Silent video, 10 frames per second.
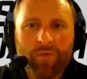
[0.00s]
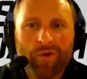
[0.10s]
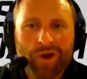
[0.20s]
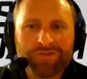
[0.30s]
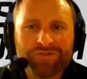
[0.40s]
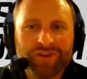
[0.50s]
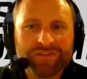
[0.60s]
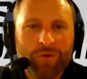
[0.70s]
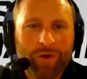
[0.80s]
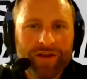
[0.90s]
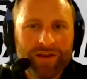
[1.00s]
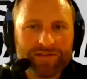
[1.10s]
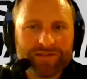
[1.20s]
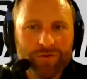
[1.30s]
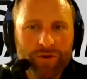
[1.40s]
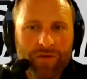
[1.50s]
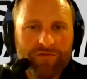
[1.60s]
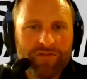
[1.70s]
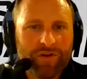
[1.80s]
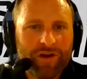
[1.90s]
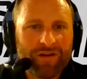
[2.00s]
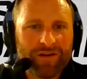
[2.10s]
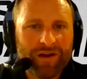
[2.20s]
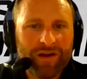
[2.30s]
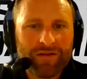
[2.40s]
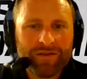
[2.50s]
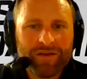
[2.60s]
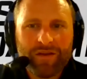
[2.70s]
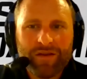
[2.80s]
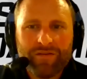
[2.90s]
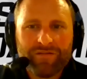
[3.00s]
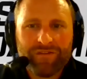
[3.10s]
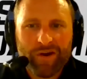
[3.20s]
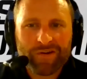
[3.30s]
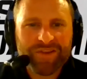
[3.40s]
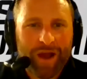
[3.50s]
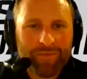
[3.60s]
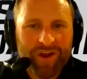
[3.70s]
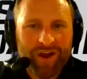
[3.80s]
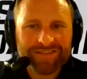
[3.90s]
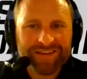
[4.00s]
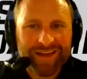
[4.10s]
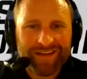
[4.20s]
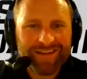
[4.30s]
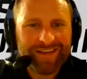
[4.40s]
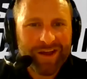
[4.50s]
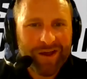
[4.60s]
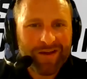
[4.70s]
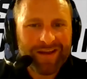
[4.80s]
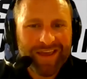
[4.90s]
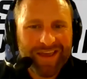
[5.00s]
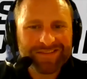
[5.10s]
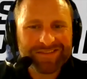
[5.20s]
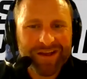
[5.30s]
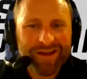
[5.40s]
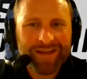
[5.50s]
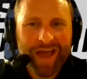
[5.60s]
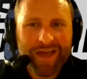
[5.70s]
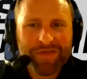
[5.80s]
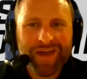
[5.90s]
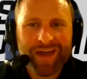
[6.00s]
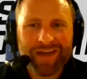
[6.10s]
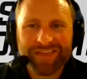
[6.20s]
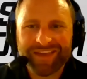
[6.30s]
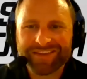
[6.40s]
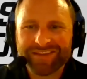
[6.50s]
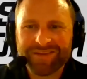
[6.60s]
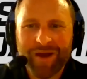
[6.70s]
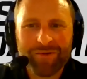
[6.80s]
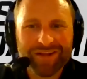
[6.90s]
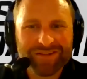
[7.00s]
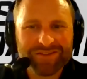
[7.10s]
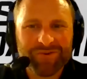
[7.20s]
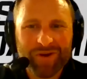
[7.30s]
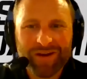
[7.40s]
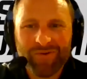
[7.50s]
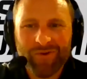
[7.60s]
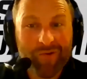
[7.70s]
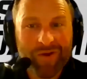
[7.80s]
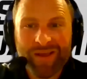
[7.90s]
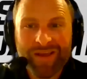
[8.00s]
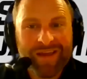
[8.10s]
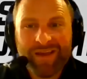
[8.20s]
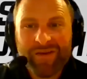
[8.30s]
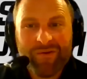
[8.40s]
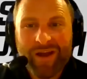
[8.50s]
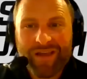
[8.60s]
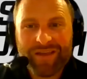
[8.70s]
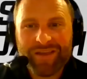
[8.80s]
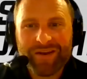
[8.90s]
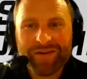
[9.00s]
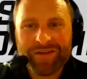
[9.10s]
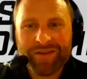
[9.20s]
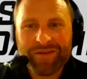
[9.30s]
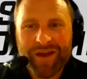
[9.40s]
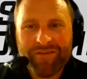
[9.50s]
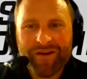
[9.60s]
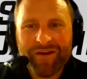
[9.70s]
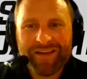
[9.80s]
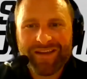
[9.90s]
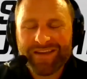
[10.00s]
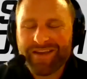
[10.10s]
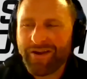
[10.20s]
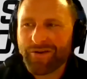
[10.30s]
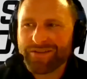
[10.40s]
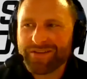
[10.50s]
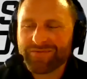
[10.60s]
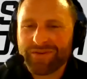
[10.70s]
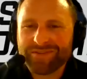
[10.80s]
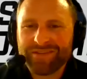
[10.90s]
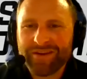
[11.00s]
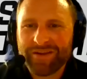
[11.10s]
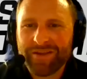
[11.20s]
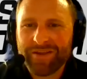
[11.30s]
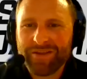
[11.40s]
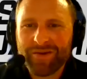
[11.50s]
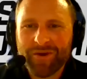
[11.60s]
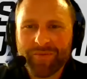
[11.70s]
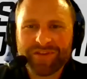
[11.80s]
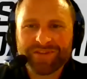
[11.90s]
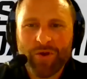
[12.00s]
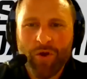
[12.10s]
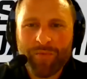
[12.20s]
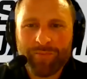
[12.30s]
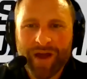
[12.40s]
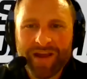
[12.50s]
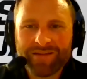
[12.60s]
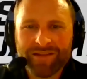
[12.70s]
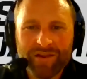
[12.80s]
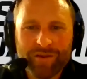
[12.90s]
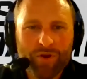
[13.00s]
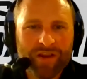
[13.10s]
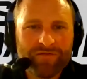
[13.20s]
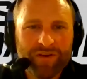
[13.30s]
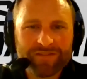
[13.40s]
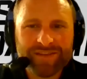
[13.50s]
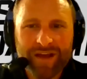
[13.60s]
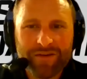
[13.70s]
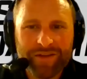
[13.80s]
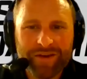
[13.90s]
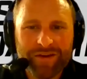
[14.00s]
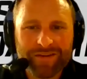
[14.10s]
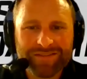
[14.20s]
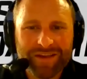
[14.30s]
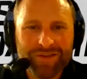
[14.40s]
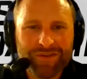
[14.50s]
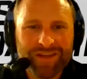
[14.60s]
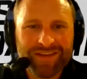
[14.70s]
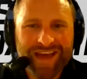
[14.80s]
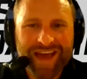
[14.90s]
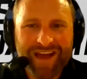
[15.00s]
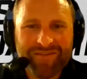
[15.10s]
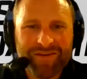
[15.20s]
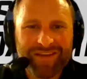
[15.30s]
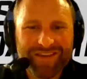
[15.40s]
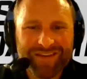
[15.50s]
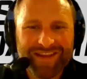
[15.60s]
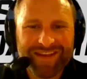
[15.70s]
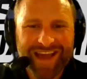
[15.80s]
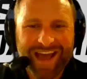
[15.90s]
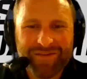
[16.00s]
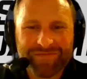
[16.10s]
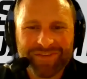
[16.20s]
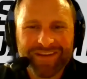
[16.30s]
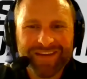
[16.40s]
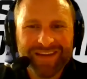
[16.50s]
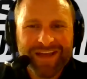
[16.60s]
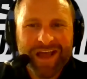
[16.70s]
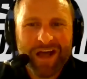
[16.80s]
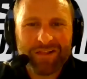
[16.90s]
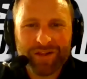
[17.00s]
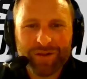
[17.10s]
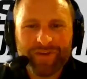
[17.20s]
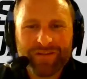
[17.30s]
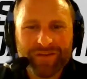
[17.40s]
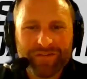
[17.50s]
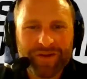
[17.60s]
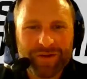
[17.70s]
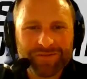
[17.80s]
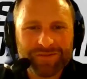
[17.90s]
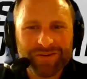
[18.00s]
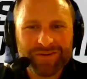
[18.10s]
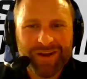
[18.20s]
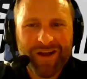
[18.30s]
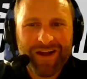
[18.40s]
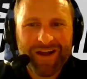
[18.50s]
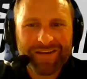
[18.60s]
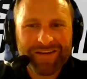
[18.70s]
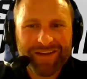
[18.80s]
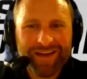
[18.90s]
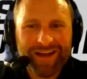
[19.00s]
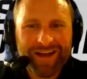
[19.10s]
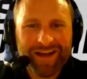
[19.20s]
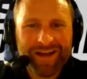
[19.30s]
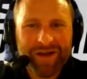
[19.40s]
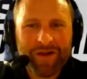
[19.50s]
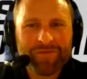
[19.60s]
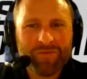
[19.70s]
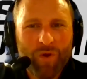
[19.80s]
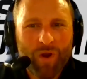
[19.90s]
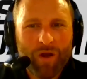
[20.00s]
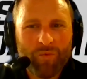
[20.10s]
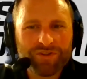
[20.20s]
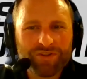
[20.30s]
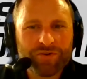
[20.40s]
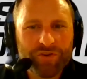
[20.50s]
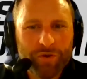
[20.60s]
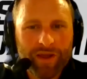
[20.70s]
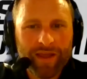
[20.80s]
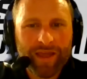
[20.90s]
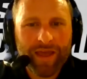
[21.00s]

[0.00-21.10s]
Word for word: we're not just going to Instagram for our uh, for our top Absolutely. content, you know. And, and so I, I think it's a double edged sword in a way where, you know, I've you know, I heard this once, you know, you, you don't want to be so open minded that your brain falls out. You know, it's like you need to mm-hmm. have a you need to have a little bit of a filter on uh, on on what you're doing,